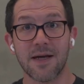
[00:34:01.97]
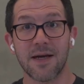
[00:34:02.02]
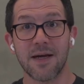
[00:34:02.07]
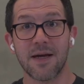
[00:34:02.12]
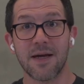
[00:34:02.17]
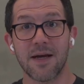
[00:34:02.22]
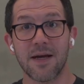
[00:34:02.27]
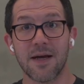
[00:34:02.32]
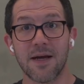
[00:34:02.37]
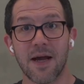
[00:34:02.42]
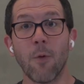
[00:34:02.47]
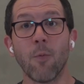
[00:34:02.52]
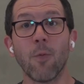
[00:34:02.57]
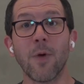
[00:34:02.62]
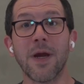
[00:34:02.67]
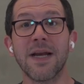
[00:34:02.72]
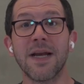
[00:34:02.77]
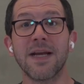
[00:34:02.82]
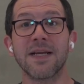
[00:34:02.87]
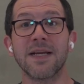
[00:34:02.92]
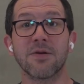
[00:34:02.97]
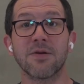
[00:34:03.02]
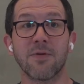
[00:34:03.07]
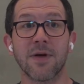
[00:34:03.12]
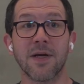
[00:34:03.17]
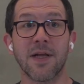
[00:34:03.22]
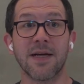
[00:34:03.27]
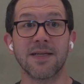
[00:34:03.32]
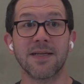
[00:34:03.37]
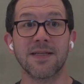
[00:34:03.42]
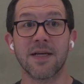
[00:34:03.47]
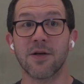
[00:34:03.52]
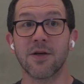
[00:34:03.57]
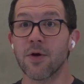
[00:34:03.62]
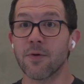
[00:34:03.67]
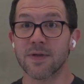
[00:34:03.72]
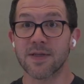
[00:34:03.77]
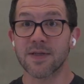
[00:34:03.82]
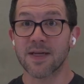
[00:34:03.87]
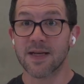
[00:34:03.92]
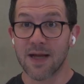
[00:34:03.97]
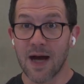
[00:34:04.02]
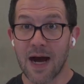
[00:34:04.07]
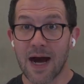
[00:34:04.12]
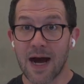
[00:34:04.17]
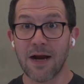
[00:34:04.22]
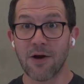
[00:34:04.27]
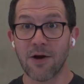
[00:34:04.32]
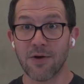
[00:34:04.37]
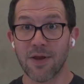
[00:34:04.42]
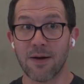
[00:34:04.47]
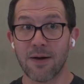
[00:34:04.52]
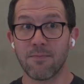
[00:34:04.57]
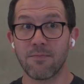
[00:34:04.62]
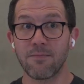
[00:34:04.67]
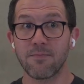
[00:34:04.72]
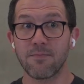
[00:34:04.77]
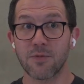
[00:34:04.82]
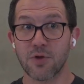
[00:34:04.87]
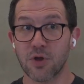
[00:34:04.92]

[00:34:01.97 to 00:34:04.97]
Mm-hmm. And we need to realize that no one's going to hire them